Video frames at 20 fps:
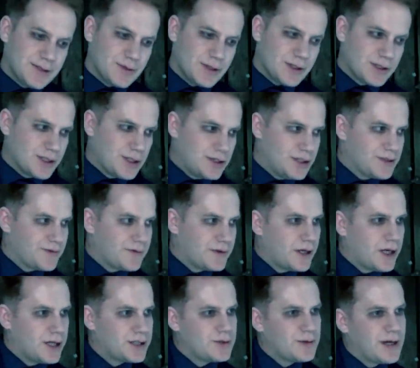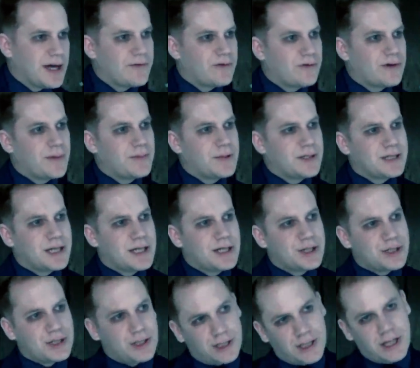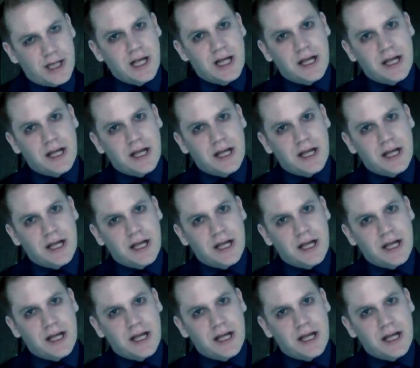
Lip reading: because the Nosferatu have a reputation.